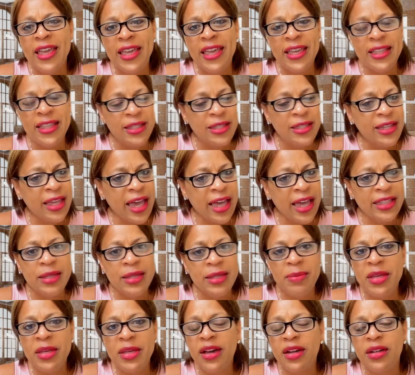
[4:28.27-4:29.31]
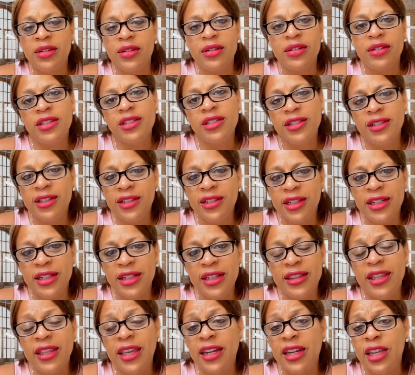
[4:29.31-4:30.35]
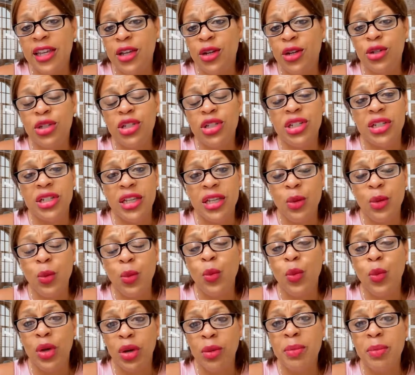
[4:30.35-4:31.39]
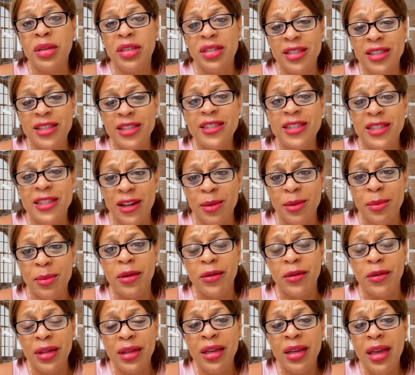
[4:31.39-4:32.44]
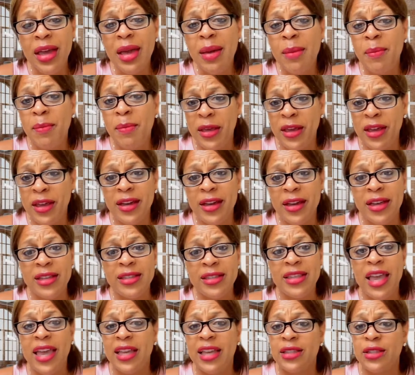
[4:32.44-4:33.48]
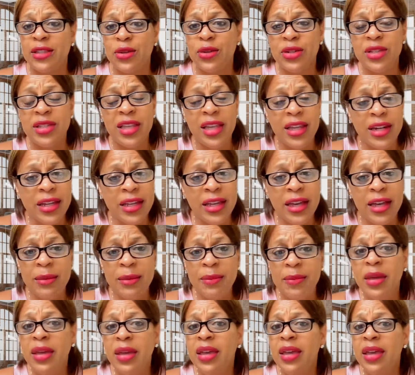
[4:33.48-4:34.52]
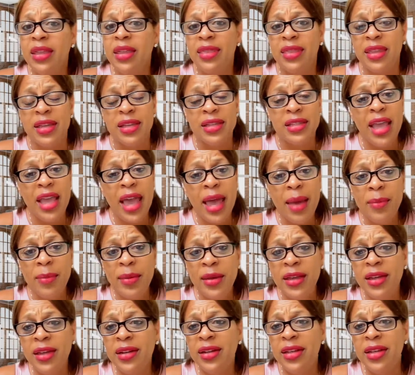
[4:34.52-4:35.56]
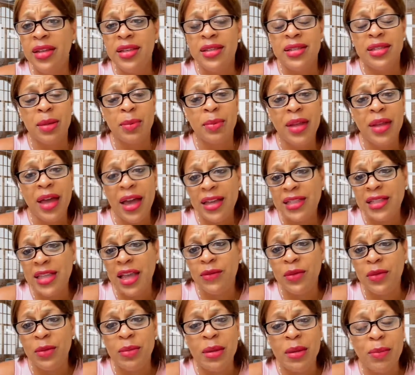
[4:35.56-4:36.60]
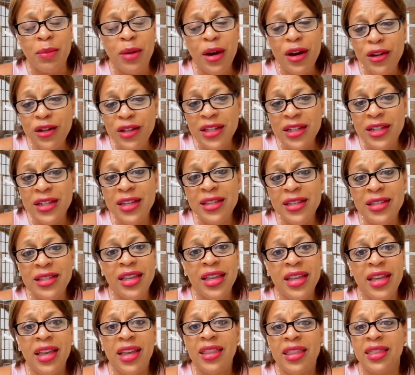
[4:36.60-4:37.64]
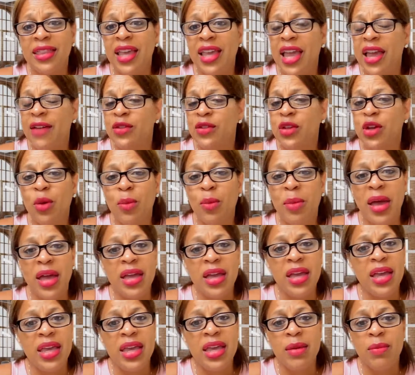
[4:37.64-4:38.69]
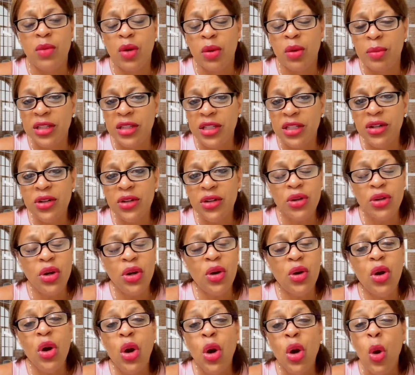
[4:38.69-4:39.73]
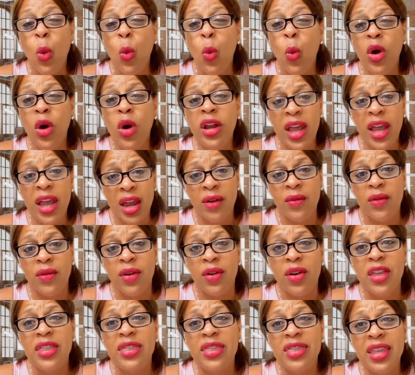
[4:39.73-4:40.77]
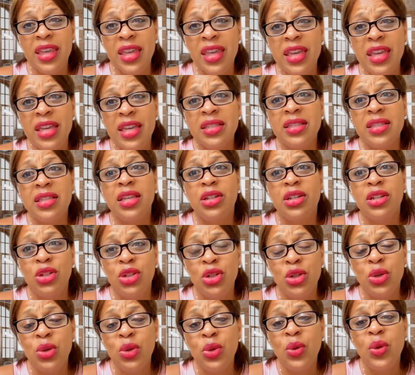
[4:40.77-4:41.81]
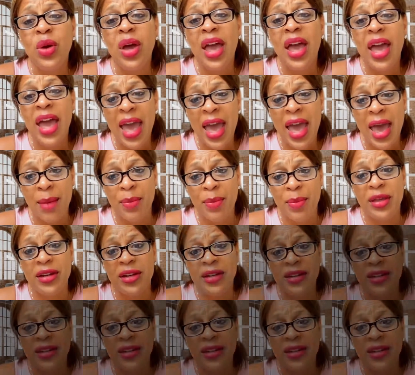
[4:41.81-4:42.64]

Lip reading: It's got to be understood that he or she will miss the ceremony because as they're setting up, things happen, supplies have to be purchased, they have to go back and get more material, whatever, things do happen.